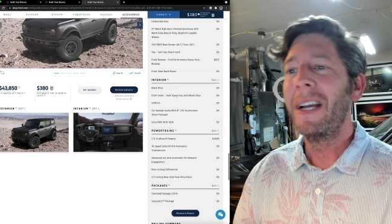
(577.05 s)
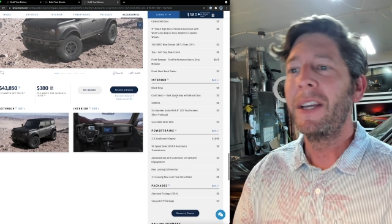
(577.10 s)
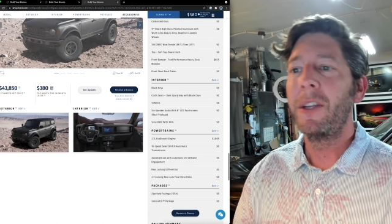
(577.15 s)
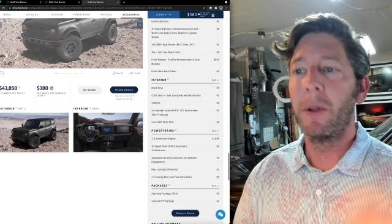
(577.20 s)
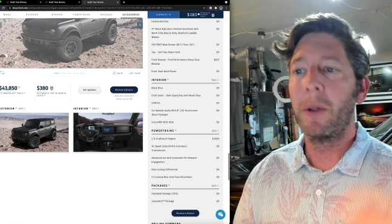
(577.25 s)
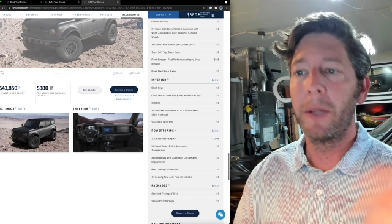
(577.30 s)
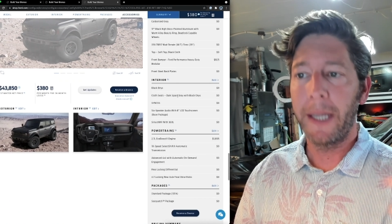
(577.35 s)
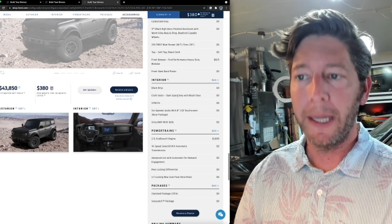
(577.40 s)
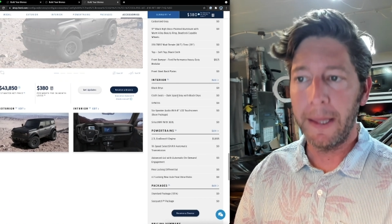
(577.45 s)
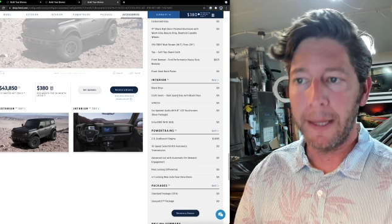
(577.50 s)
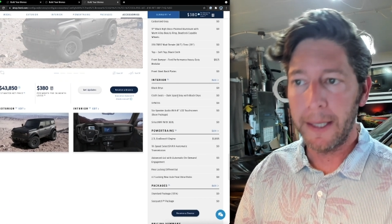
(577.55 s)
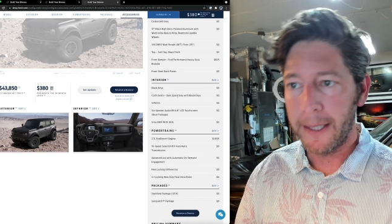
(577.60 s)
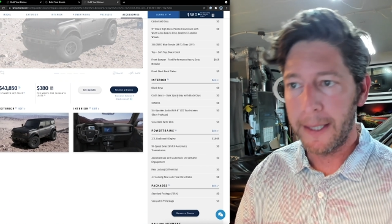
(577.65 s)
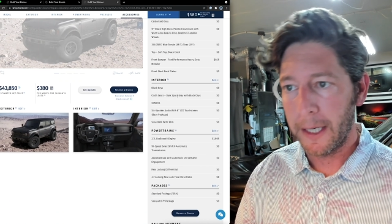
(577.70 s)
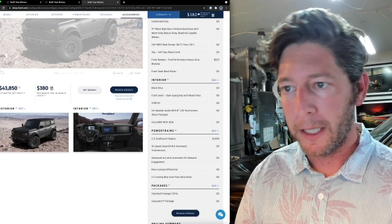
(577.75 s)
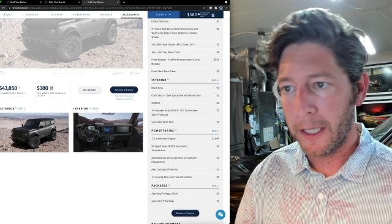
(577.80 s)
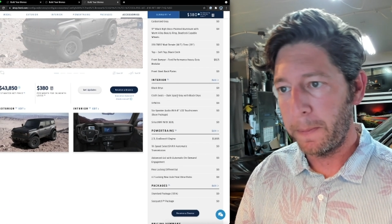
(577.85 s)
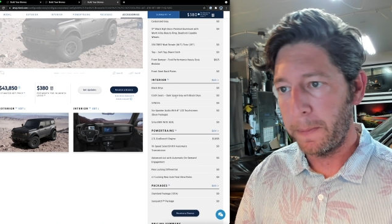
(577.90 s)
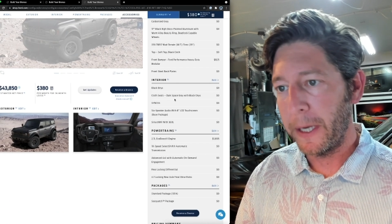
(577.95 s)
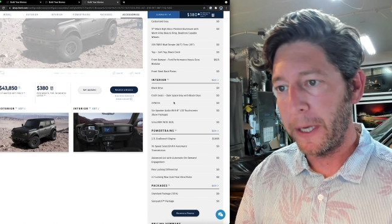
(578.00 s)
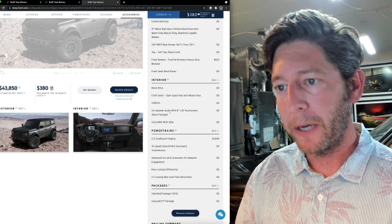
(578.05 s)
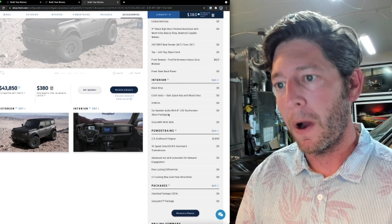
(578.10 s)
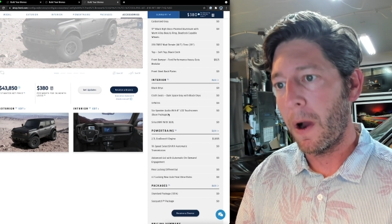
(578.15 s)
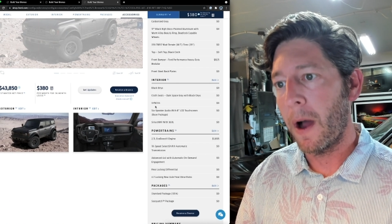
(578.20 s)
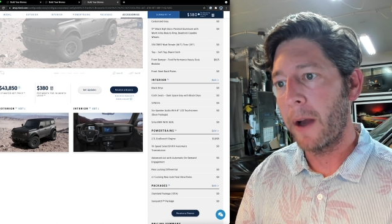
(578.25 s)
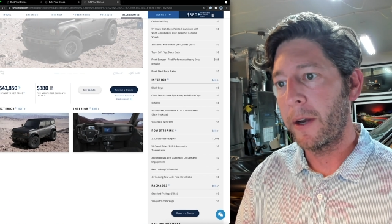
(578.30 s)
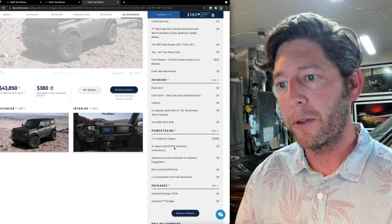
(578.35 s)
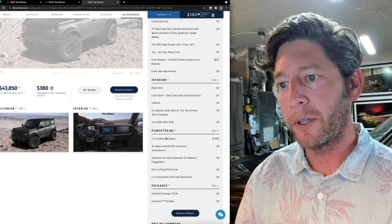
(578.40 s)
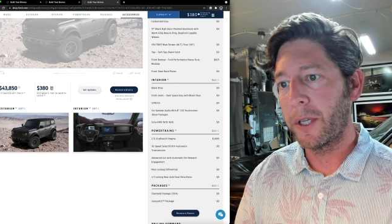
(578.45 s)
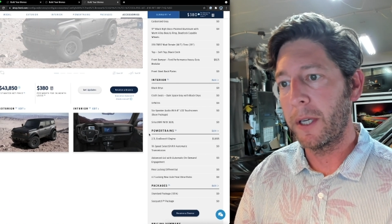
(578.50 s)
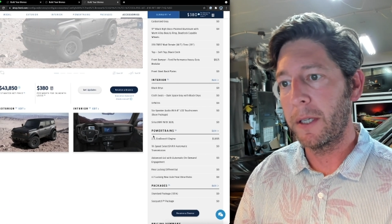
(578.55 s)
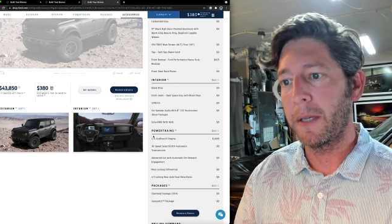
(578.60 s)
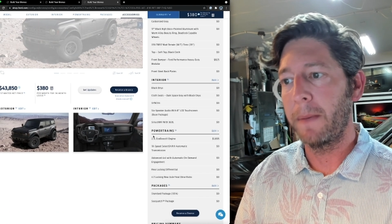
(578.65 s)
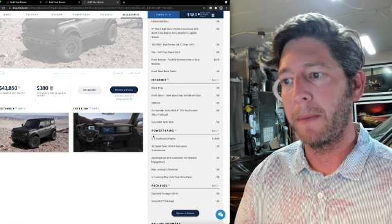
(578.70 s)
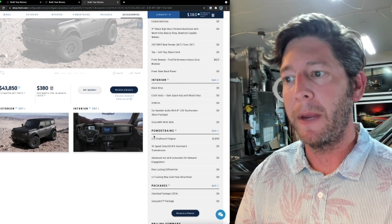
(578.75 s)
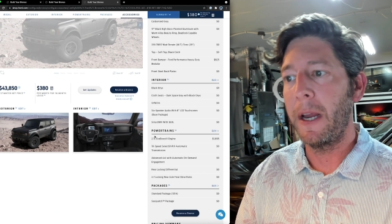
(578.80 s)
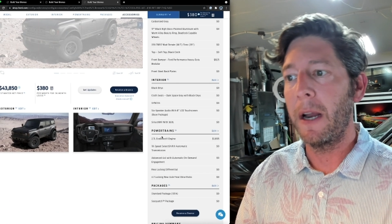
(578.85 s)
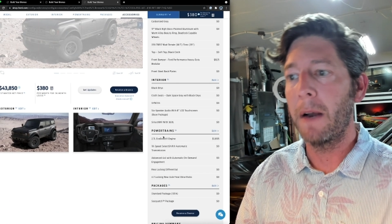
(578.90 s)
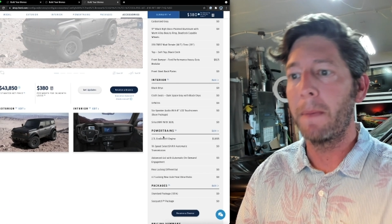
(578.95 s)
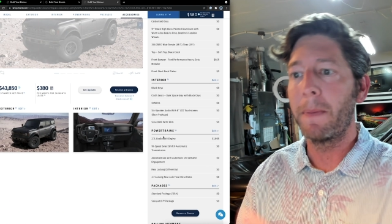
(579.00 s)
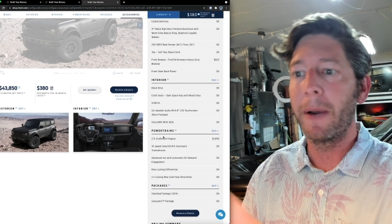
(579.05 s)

You only get the 6-speaker audio system here,